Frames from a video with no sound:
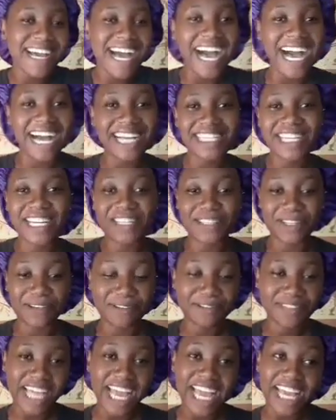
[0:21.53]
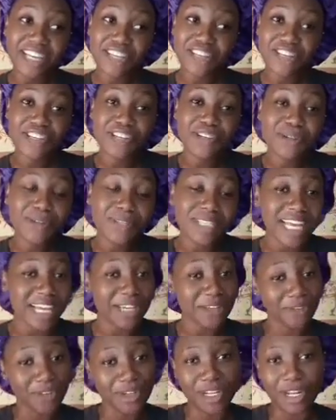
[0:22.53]
I say a lot of thank you
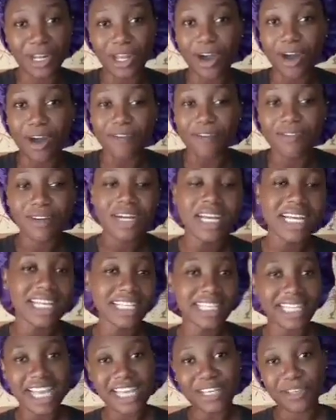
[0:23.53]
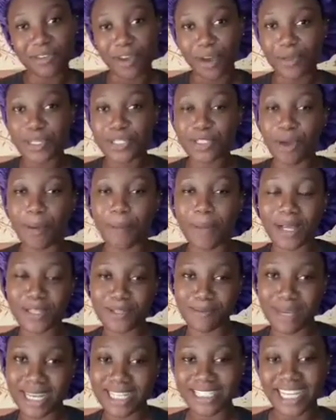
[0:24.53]
for the love, thank you for always coming back to
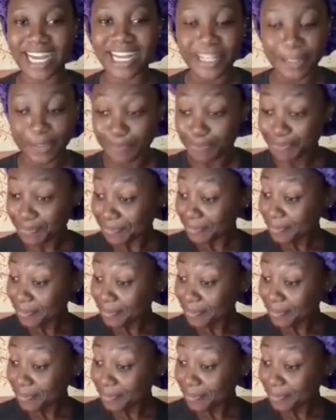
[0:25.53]
my channel.